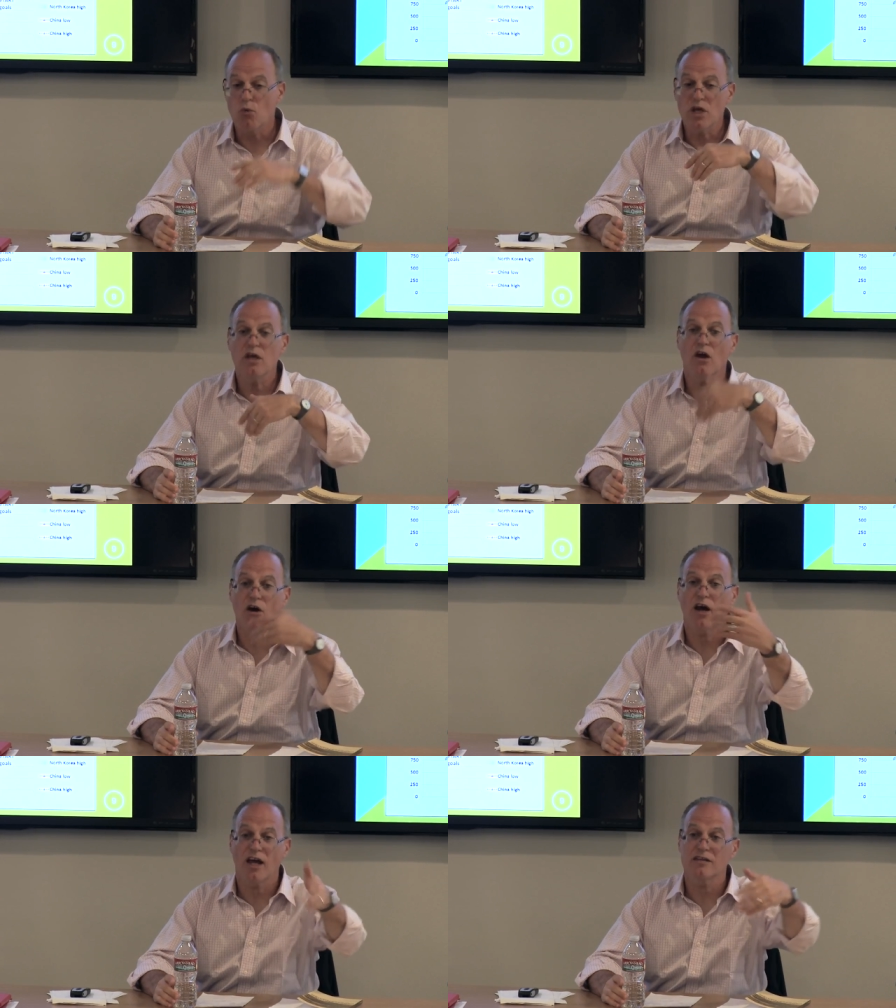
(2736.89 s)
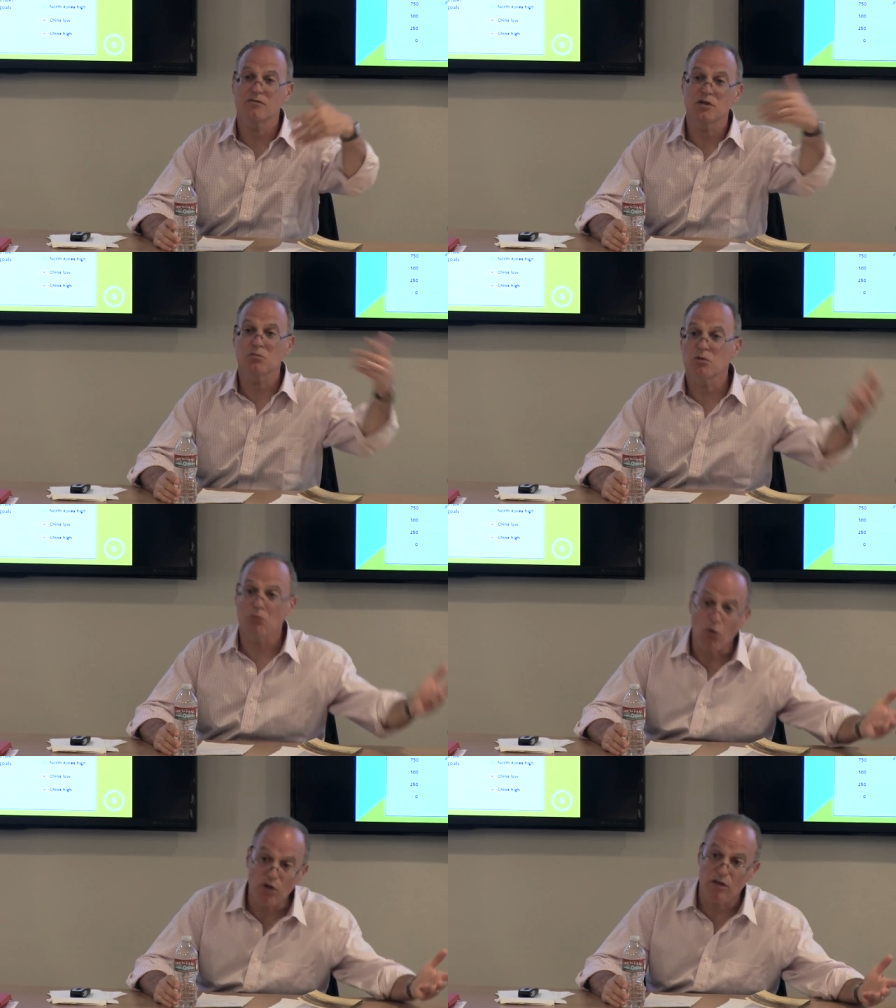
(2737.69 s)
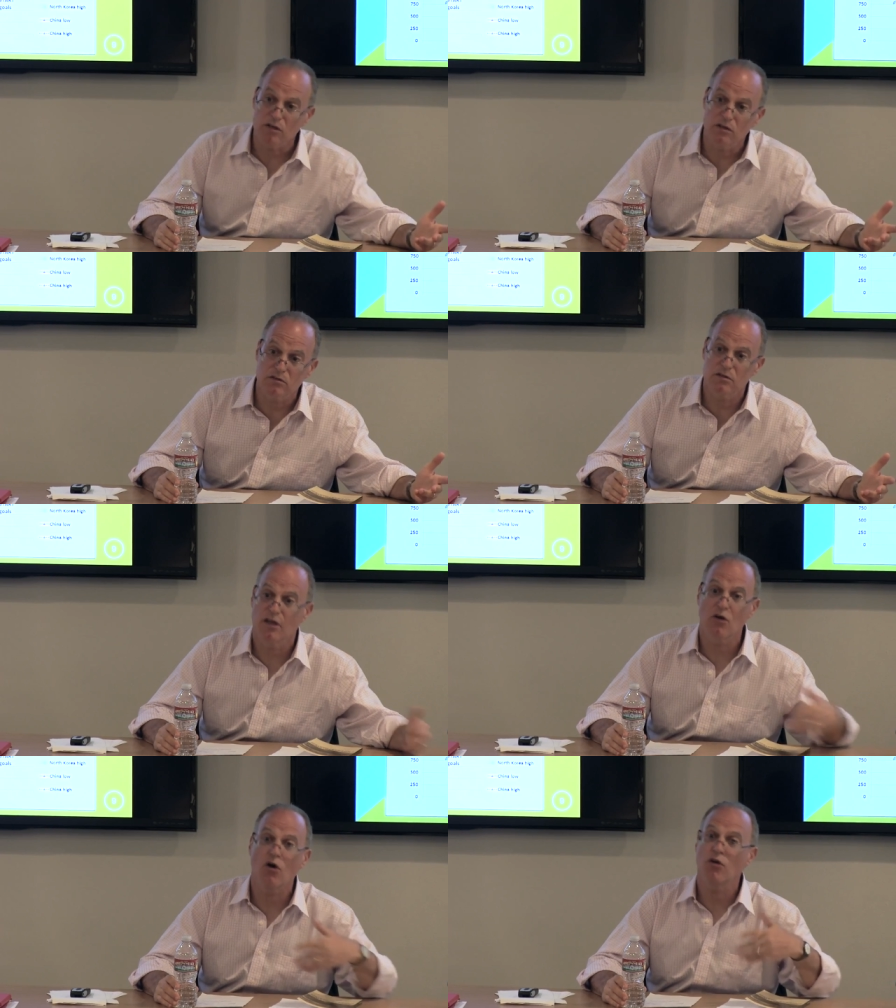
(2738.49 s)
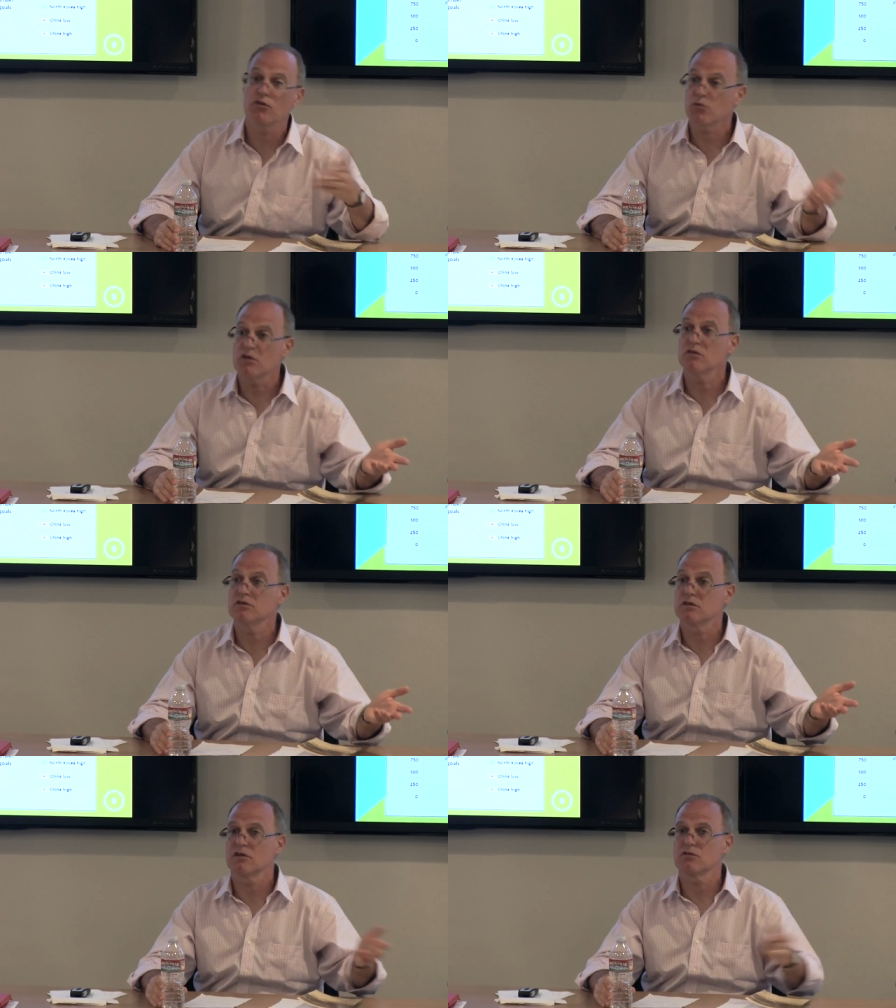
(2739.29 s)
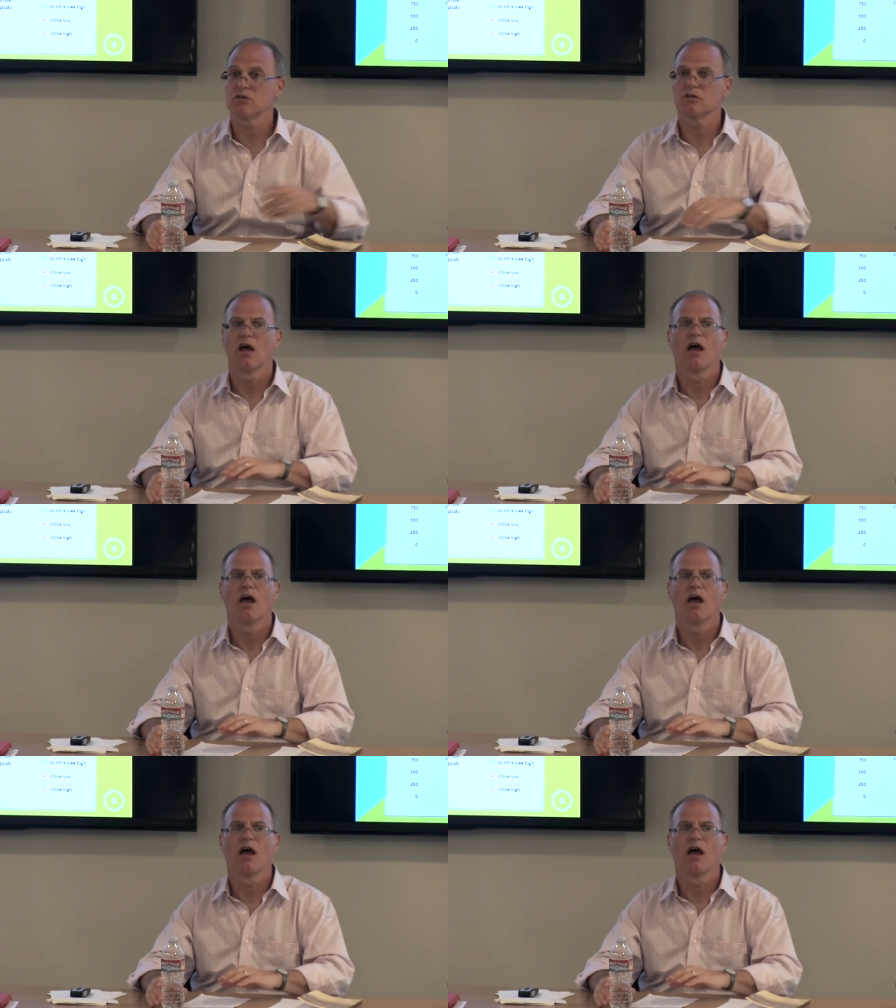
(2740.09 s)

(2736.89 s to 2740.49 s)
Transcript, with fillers: We are actively promoting this in all three of these countries.